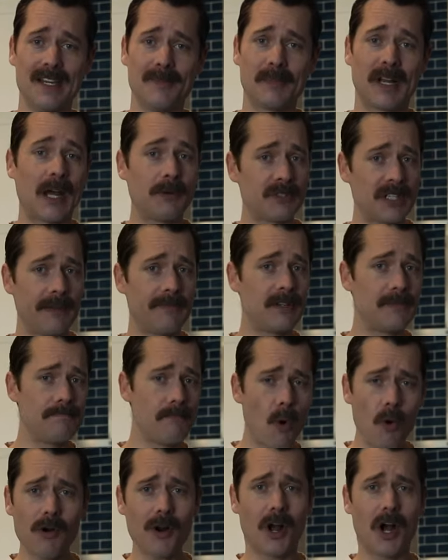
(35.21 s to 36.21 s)
But I was even
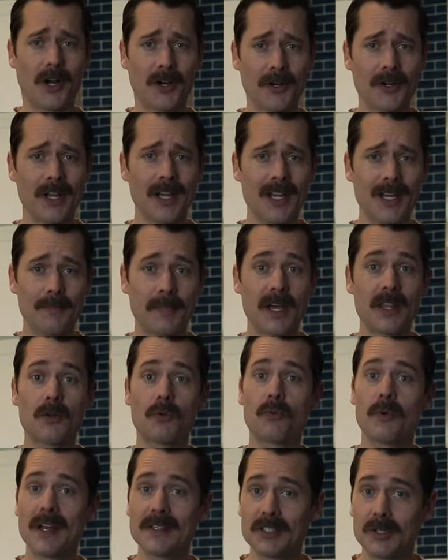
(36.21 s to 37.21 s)
more honored by the
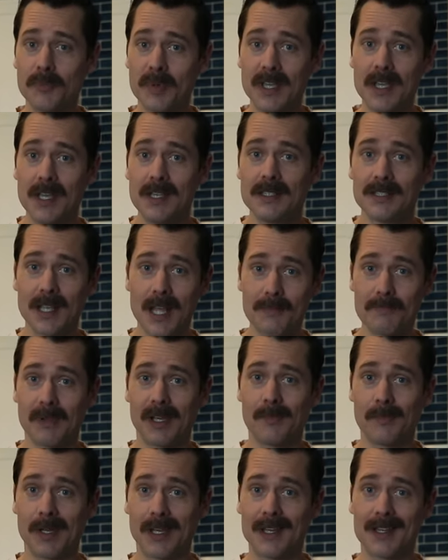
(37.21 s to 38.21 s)
recipe he sent
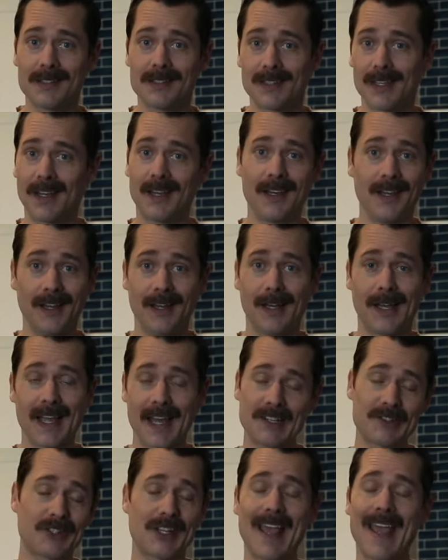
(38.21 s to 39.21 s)
me because uh, I
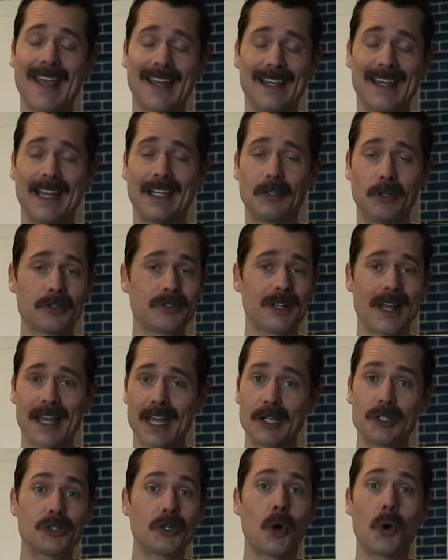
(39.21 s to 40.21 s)
gotta say, it looks
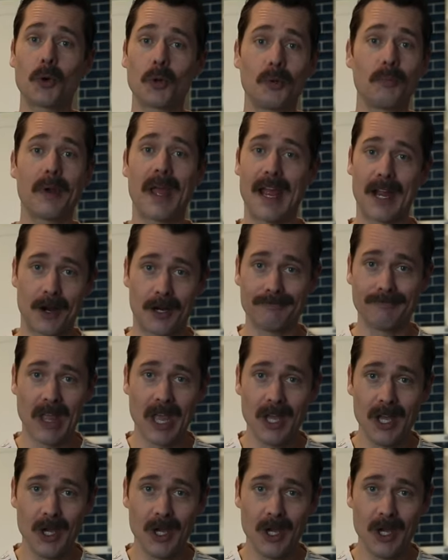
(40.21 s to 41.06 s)
like a total banger.